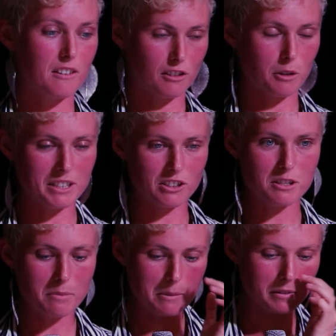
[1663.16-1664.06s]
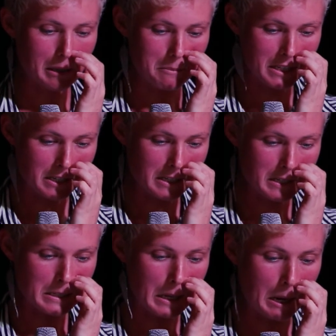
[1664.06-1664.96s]
Lobbying those people I
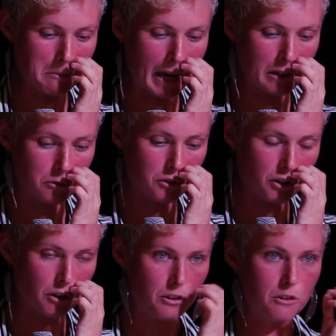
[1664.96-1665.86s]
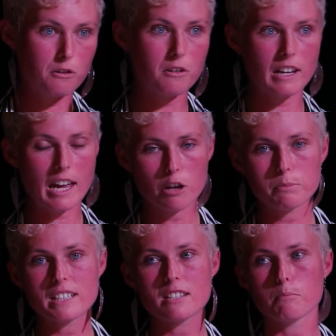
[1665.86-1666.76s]
mentioned, and also
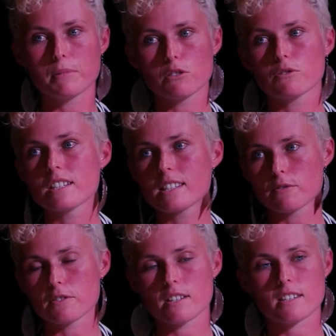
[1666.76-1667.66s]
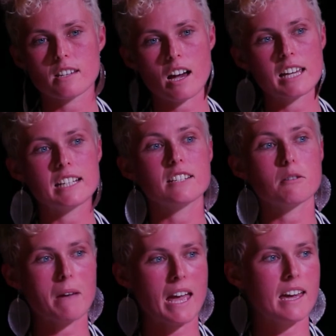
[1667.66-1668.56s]
helping to build the civil society
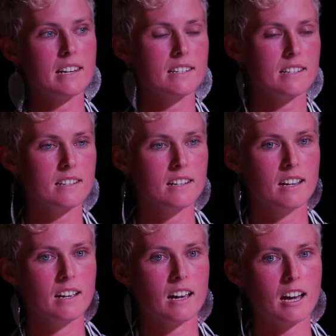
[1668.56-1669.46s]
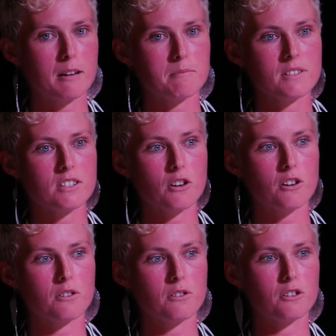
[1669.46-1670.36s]
demand.
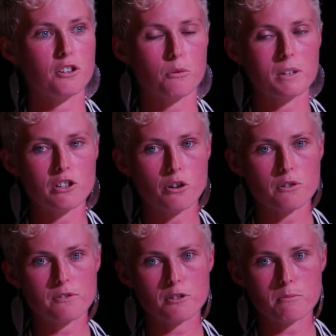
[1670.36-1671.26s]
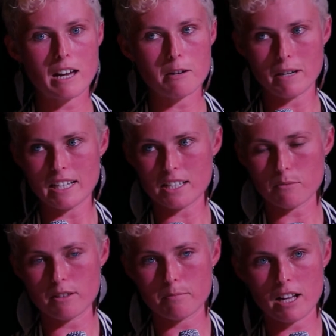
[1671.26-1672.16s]
So, we know from our
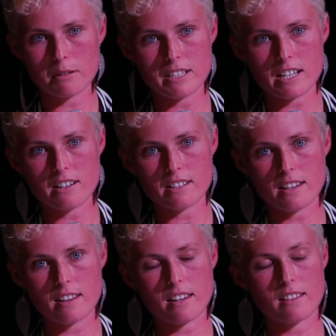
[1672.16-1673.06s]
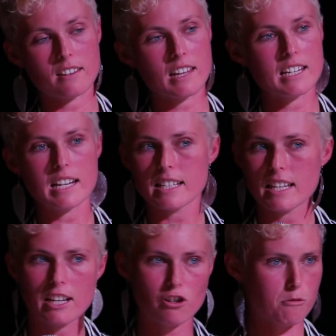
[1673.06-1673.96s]
meetings with parliamentarians that they need
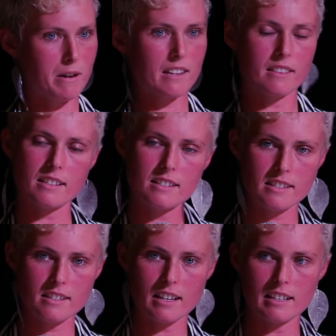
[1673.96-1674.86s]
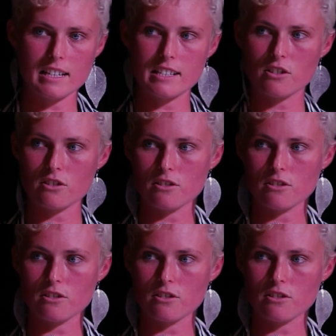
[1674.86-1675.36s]
to hear about this. They need